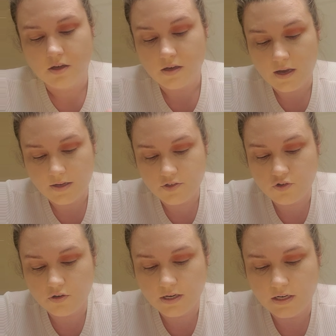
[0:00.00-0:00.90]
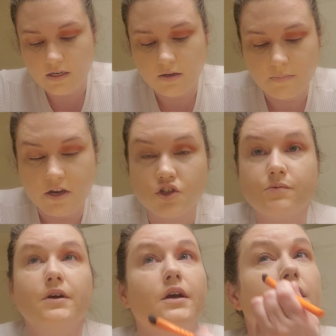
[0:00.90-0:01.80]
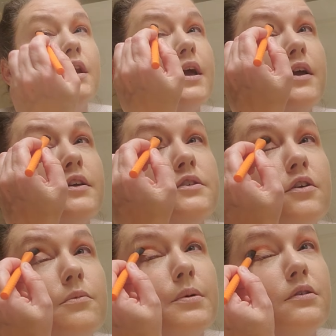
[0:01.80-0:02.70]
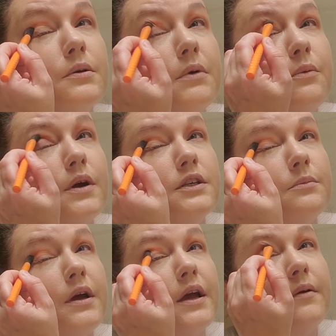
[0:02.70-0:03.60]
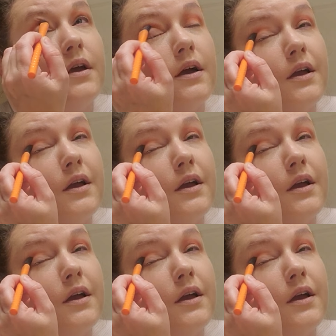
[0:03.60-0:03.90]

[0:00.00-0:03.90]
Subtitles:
I started getting into management and I started building my resume.